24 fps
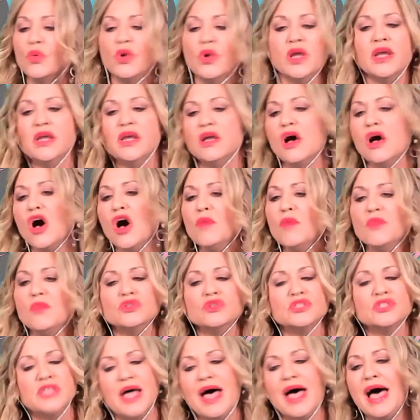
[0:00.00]
we
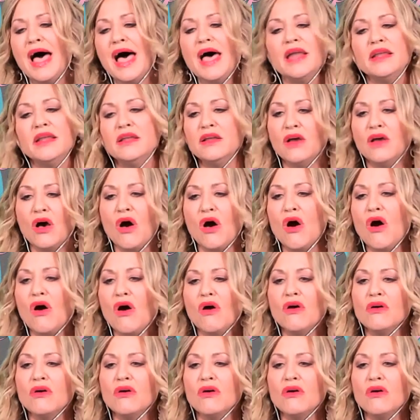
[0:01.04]
almost had it all.